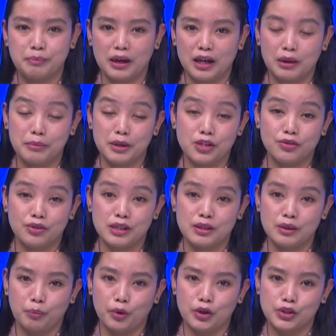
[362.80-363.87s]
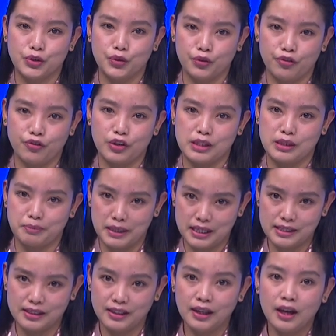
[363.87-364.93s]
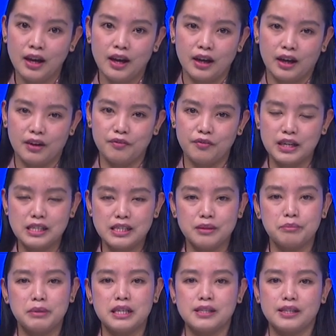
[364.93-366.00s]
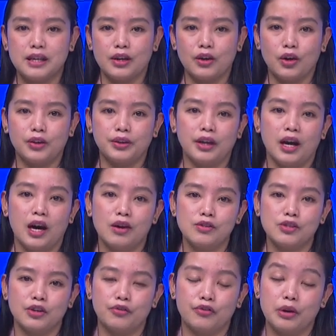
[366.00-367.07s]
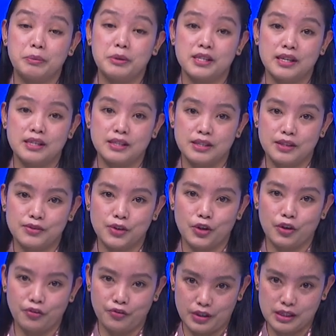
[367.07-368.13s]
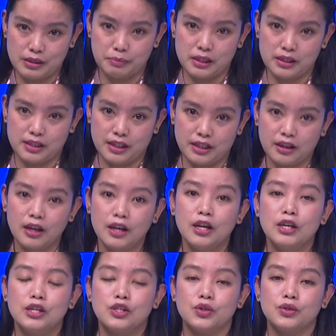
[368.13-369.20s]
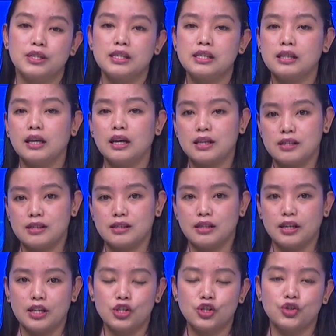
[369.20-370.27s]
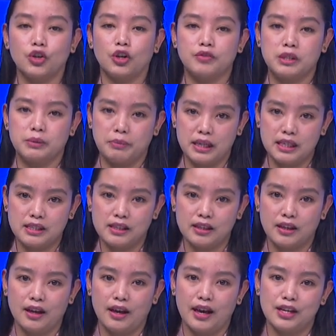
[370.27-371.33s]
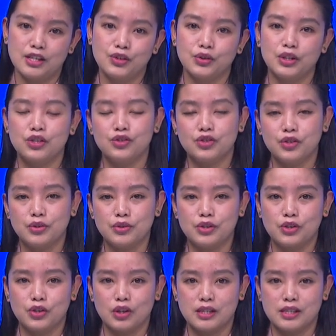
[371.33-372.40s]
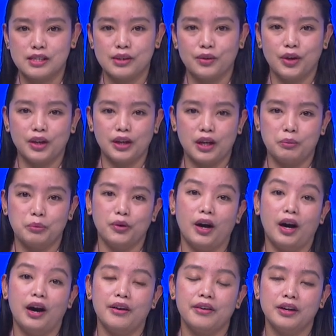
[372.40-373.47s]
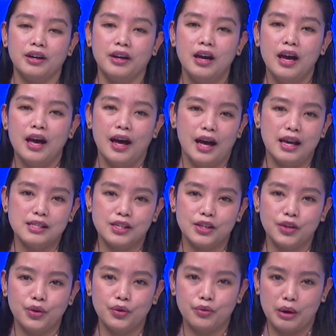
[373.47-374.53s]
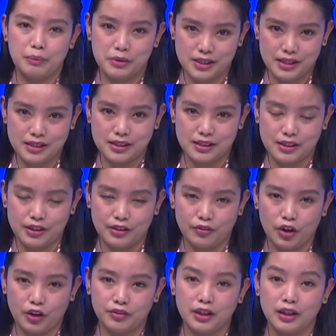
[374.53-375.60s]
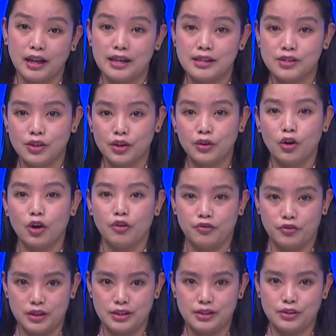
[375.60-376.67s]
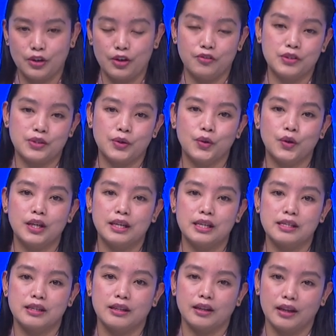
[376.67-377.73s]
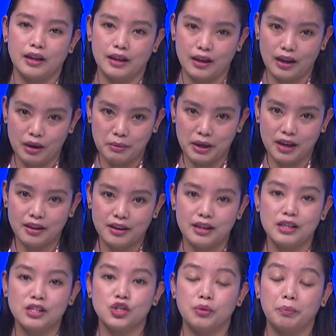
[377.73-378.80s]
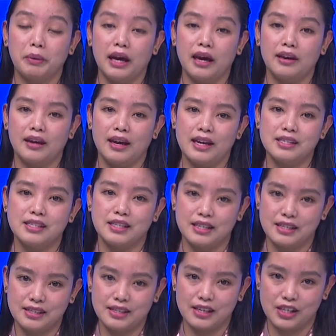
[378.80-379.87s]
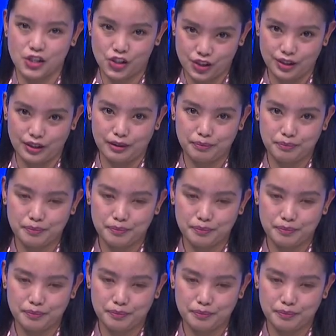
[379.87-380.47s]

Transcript: Parliamentary Support Group for Tibet convened a meeting on the House of Representatives Office building to discuss the issue of Tibet and to introduce Dr. Tsewang Gyalpo Arya as the new representative of the Liaison Office of His Holiness the Dalai Lama in Japan and East Asia.